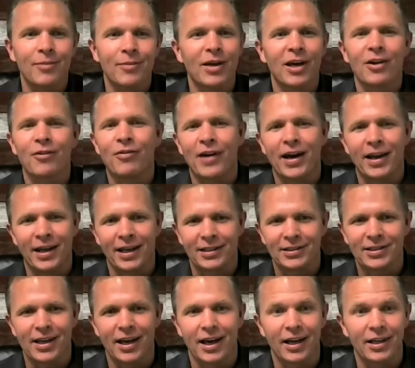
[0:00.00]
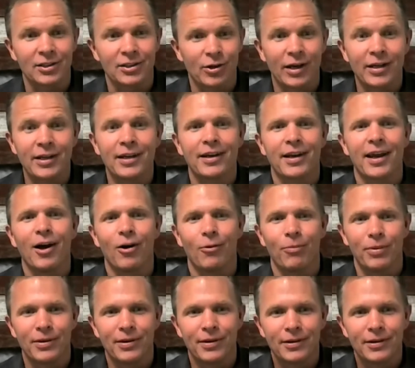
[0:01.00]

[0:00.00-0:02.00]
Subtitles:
am not a finance guy, so I needed help.